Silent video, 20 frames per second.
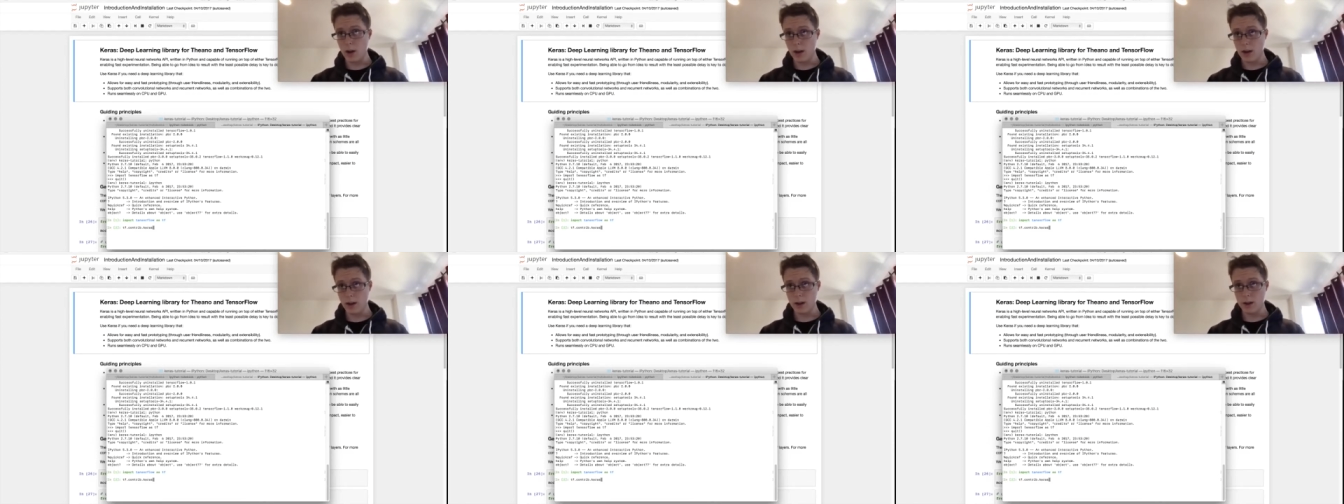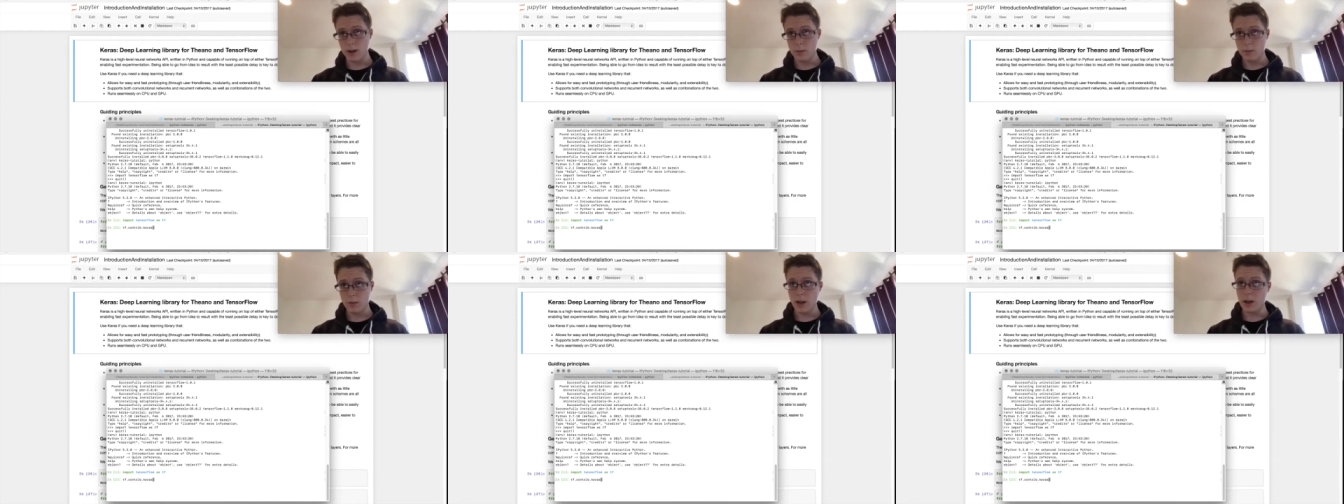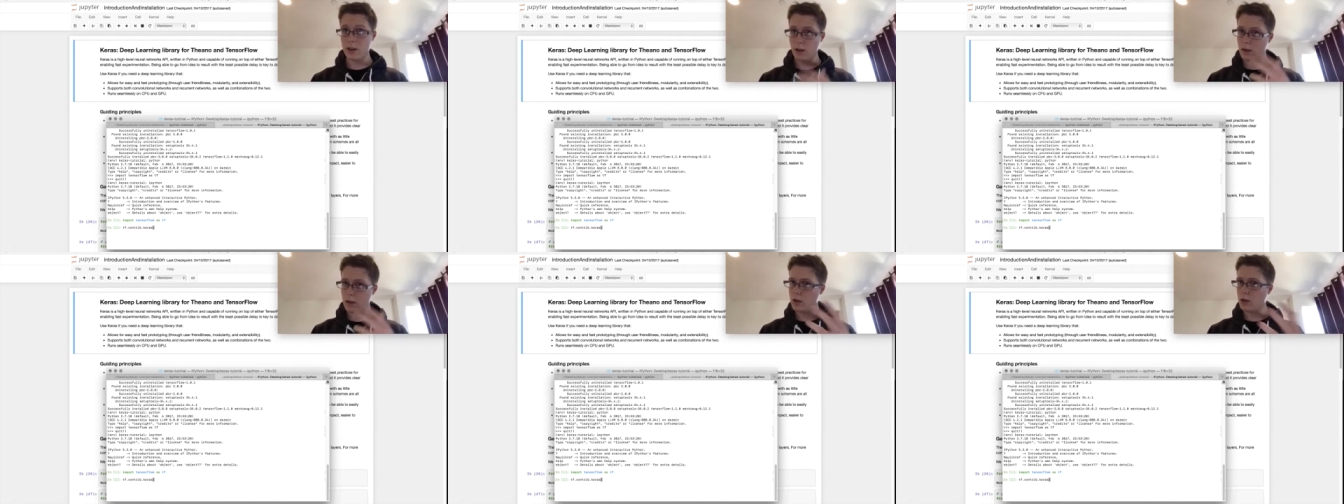um,
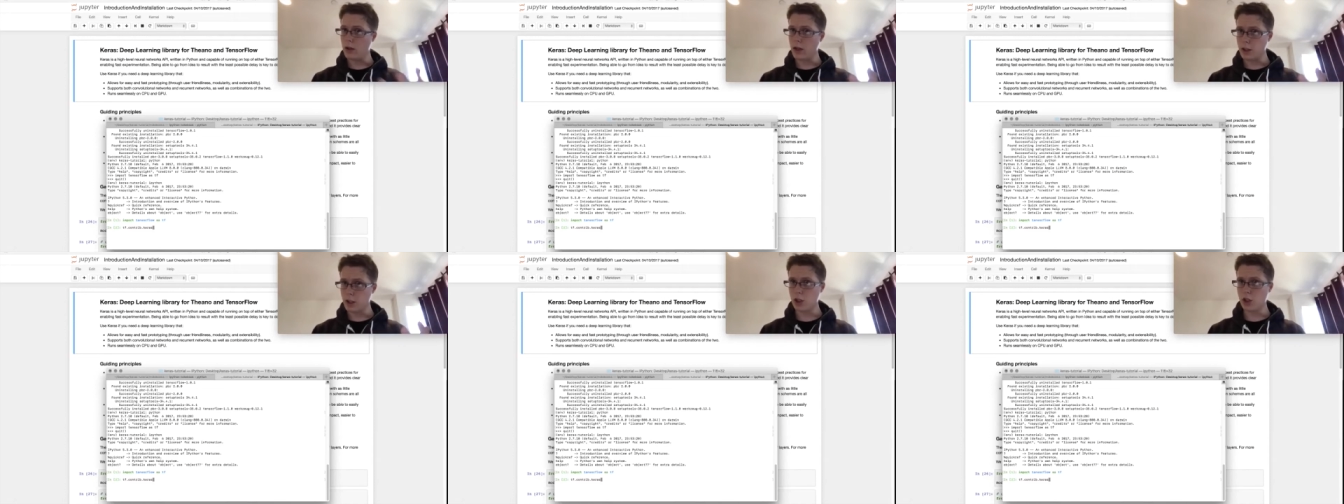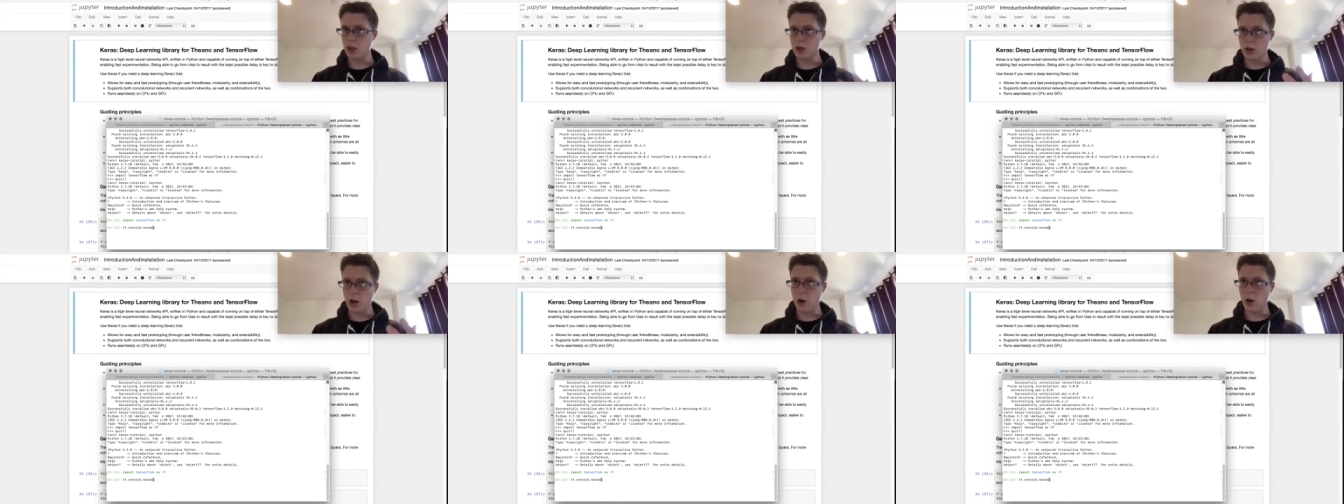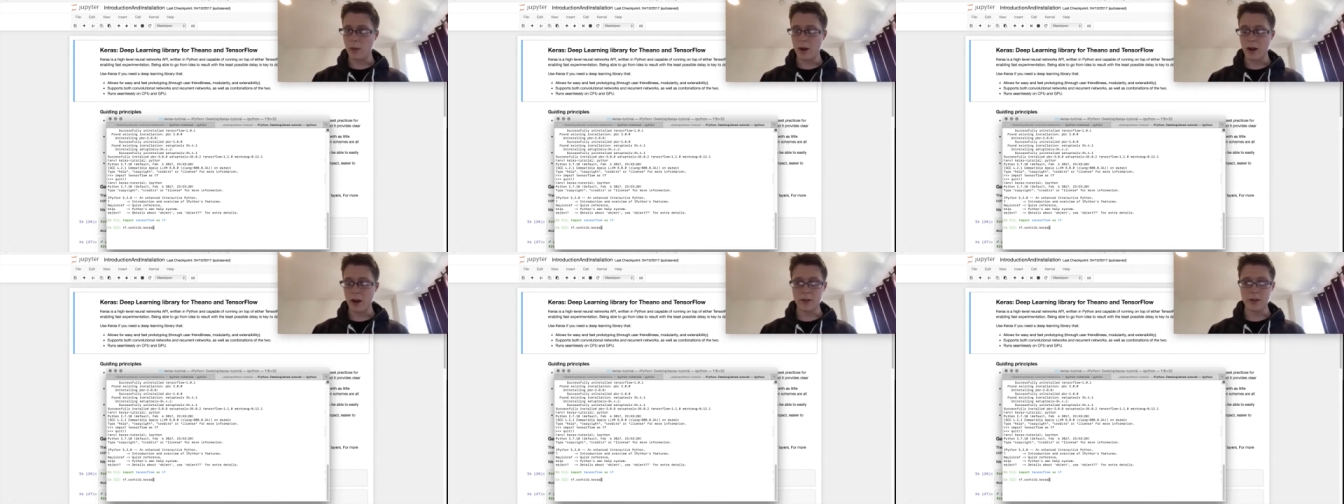and, and, you guys should know
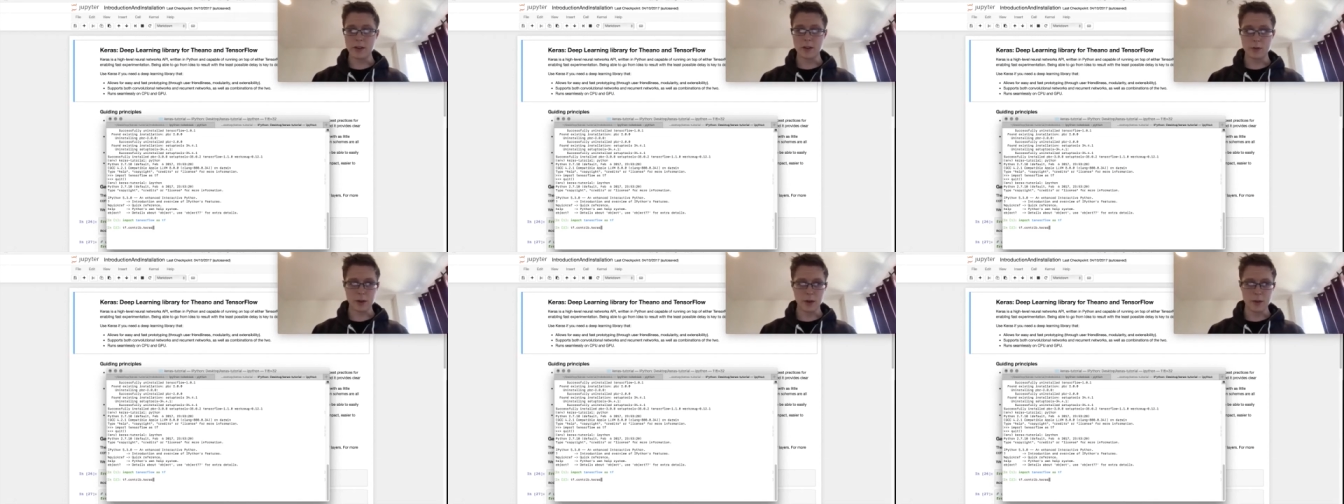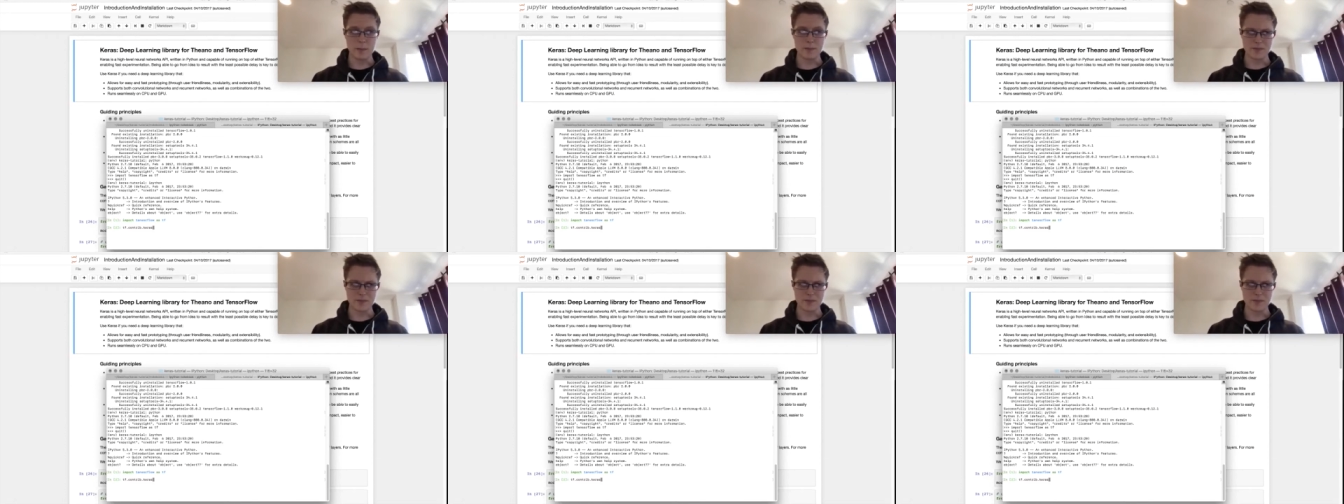about this, but